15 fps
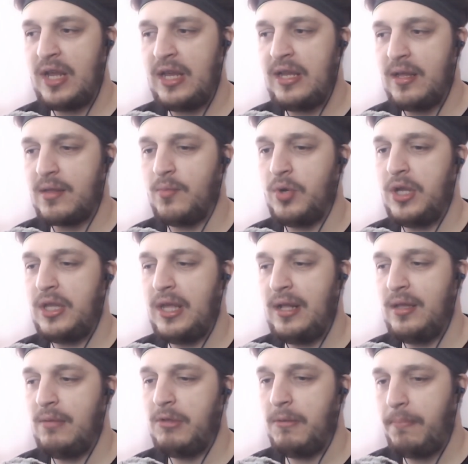he doesn't want to tell
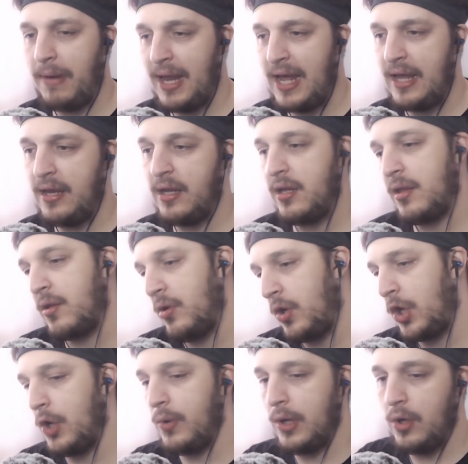them to plan and he's going to
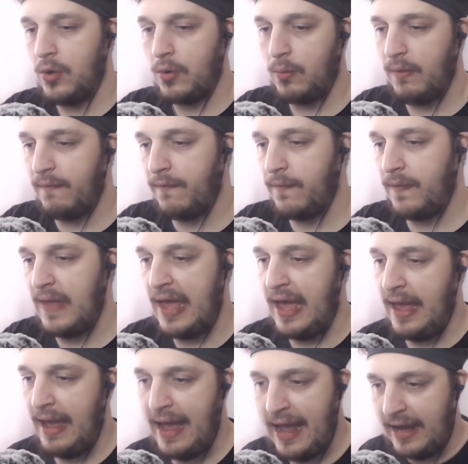go along with
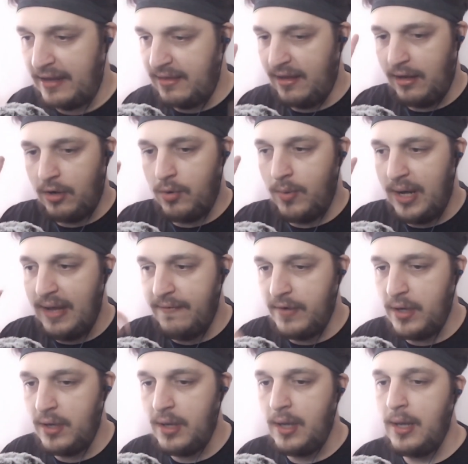their acting or
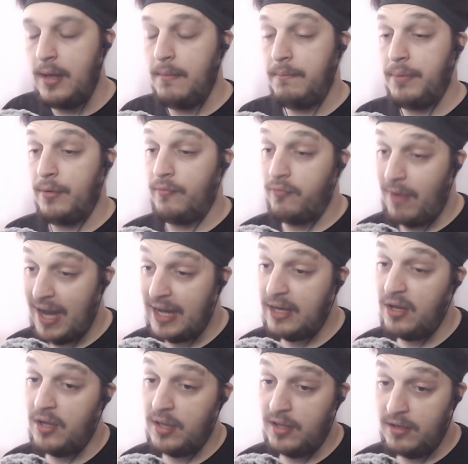whatever. But
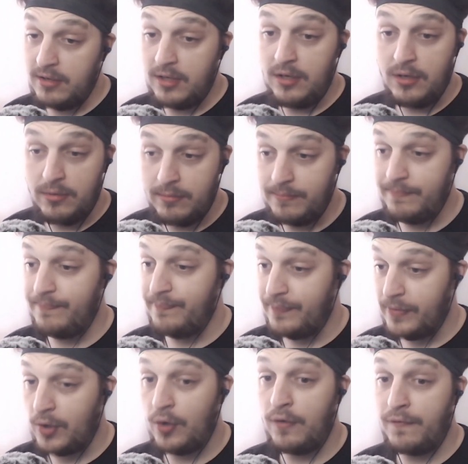Ragnar, you know,
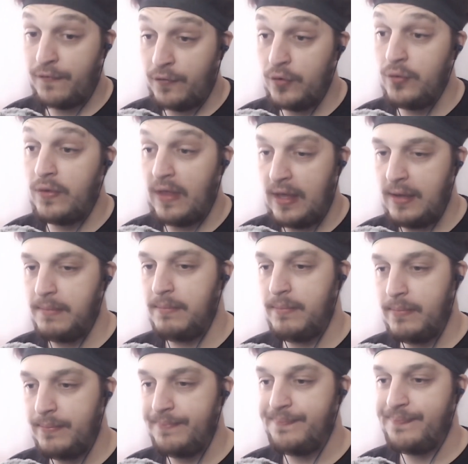got through to him.
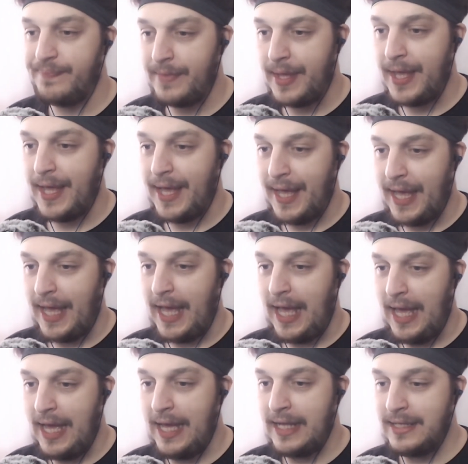
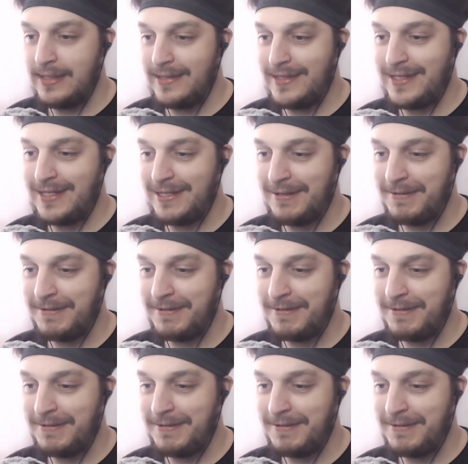And